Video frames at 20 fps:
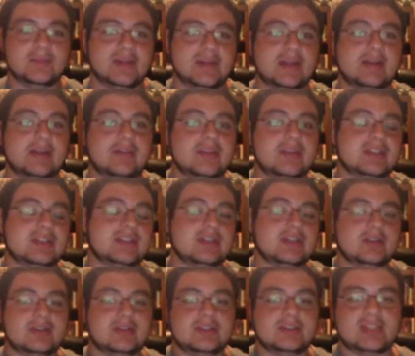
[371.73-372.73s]
but this
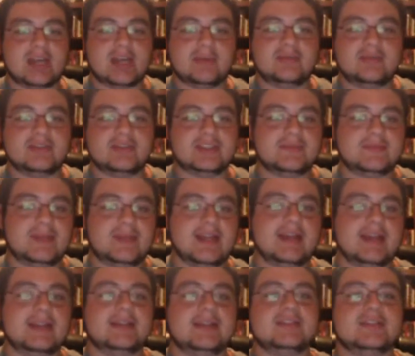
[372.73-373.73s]
did a good job of
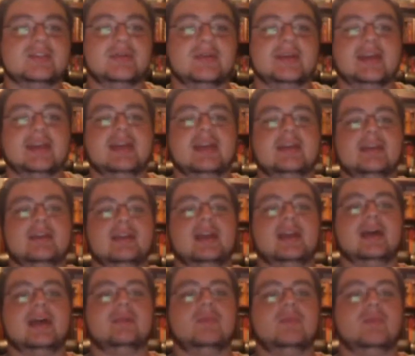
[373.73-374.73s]
explaining it, so I get it a
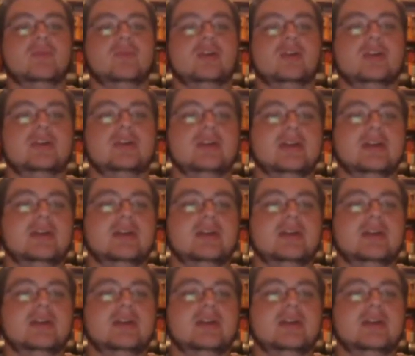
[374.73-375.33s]
lot more.